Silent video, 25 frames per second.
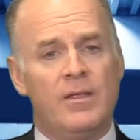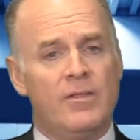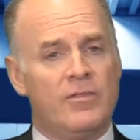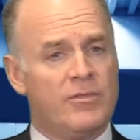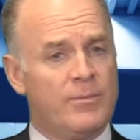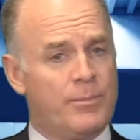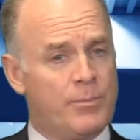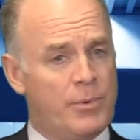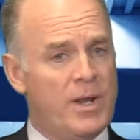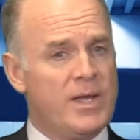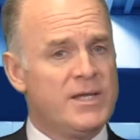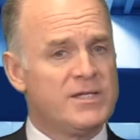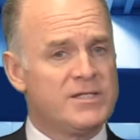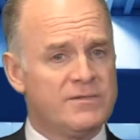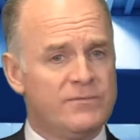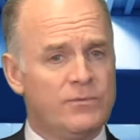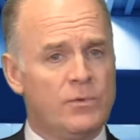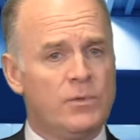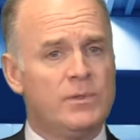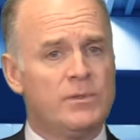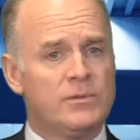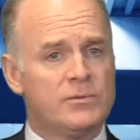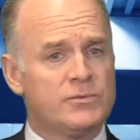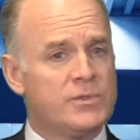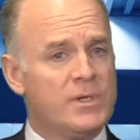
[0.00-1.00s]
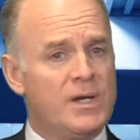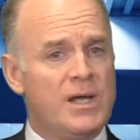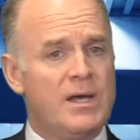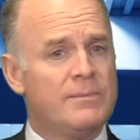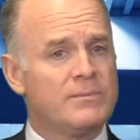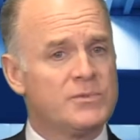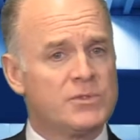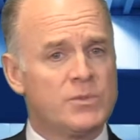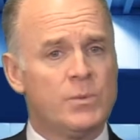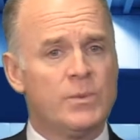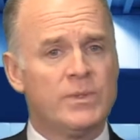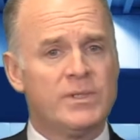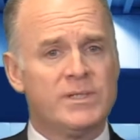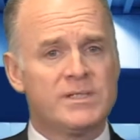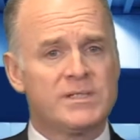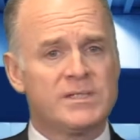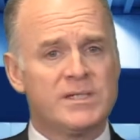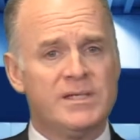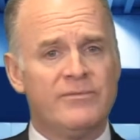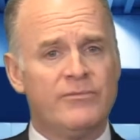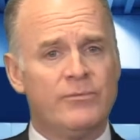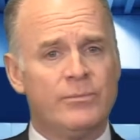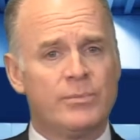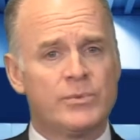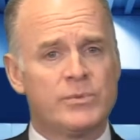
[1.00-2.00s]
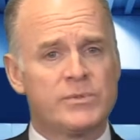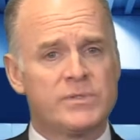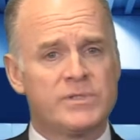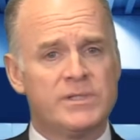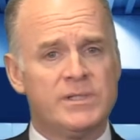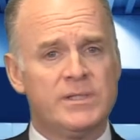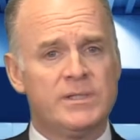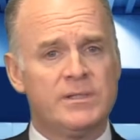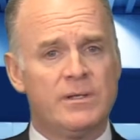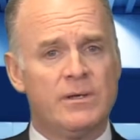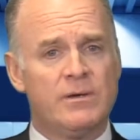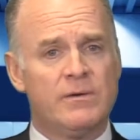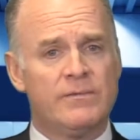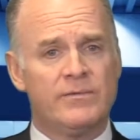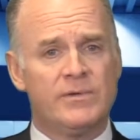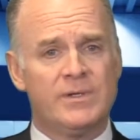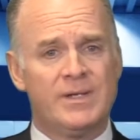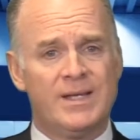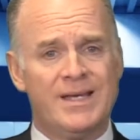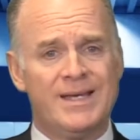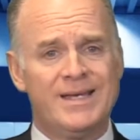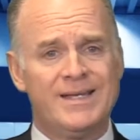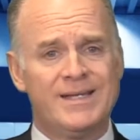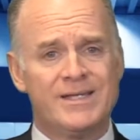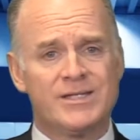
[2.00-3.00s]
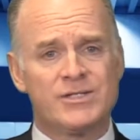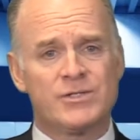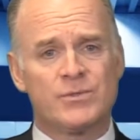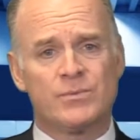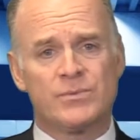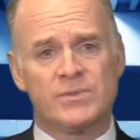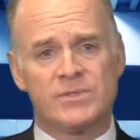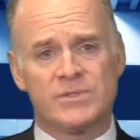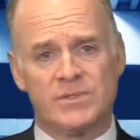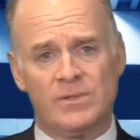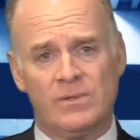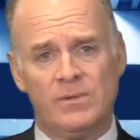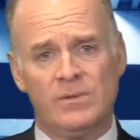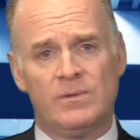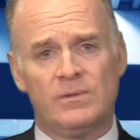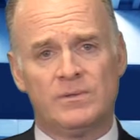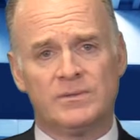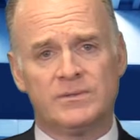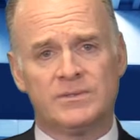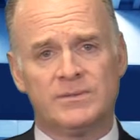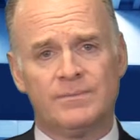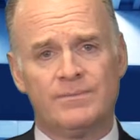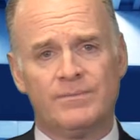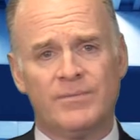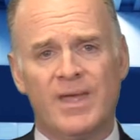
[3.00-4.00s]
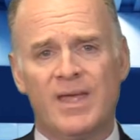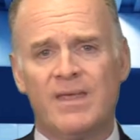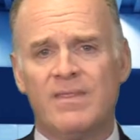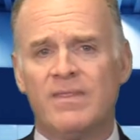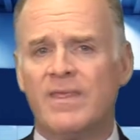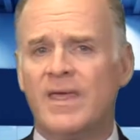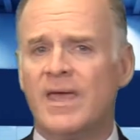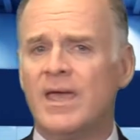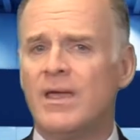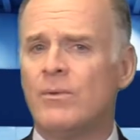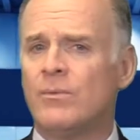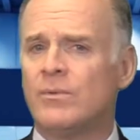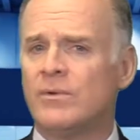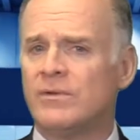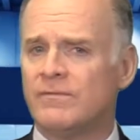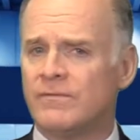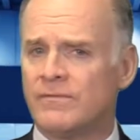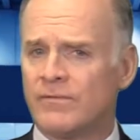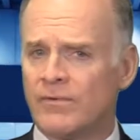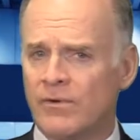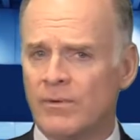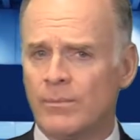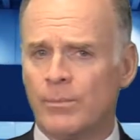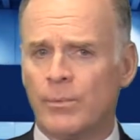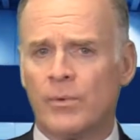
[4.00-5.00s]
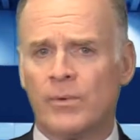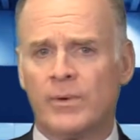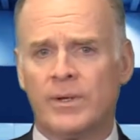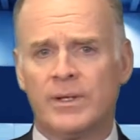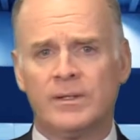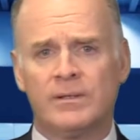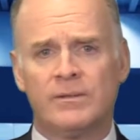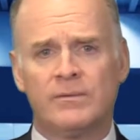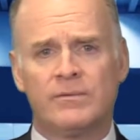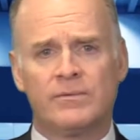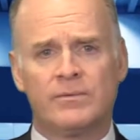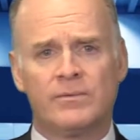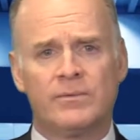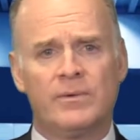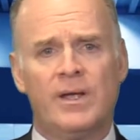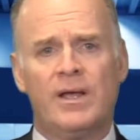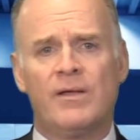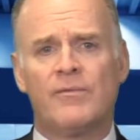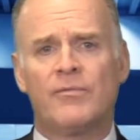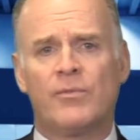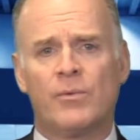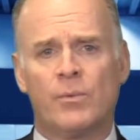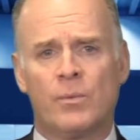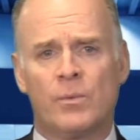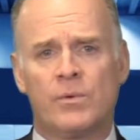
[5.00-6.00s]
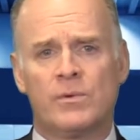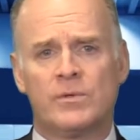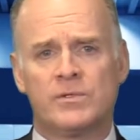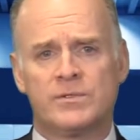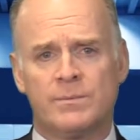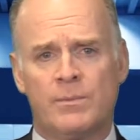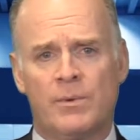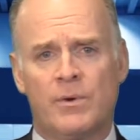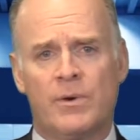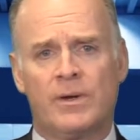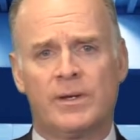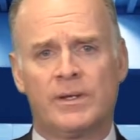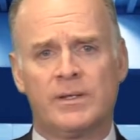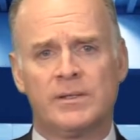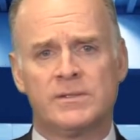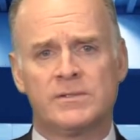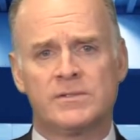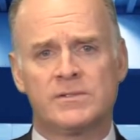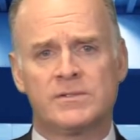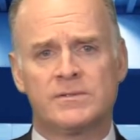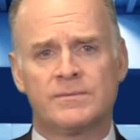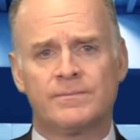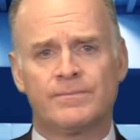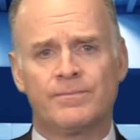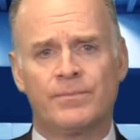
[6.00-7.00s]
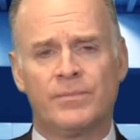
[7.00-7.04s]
The price of oil dropped 27% overnight as a result, and that reverberated throughout the world's markets.